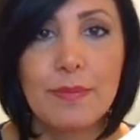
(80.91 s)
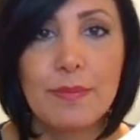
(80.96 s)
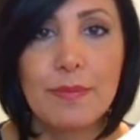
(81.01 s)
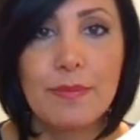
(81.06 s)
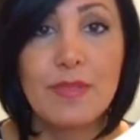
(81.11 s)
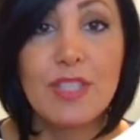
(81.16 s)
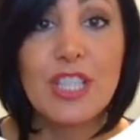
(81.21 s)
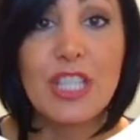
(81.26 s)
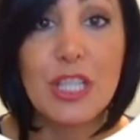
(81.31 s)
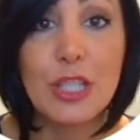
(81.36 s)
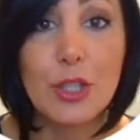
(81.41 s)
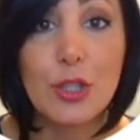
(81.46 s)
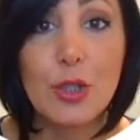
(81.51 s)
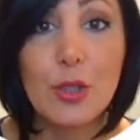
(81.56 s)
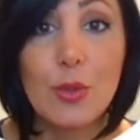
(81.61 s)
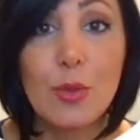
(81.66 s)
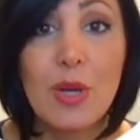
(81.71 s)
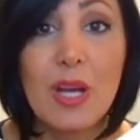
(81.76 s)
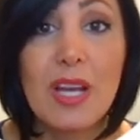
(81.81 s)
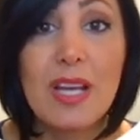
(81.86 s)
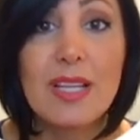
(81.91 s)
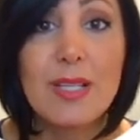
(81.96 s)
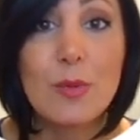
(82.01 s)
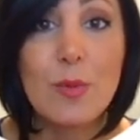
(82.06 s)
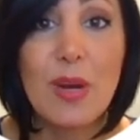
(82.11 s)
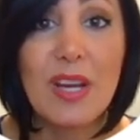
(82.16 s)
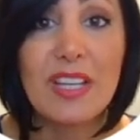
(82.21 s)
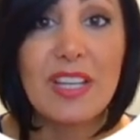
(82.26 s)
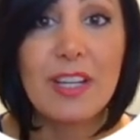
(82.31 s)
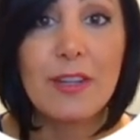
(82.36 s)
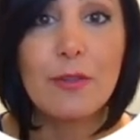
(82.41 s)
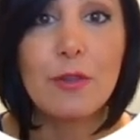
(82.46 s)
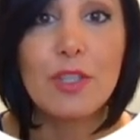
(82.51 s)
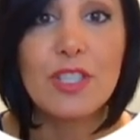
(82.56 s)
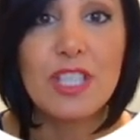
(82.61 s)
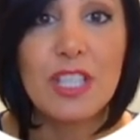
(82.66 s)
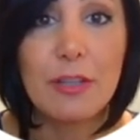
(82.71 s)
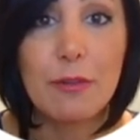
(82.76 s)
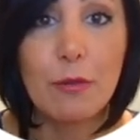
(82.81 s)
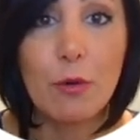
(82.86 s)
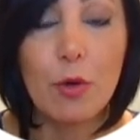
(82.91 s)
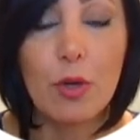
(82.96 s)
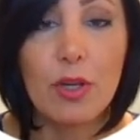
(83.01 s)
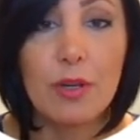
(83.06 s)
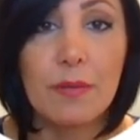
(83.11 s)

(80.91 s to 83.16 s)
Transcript: T2 is waiting for T4.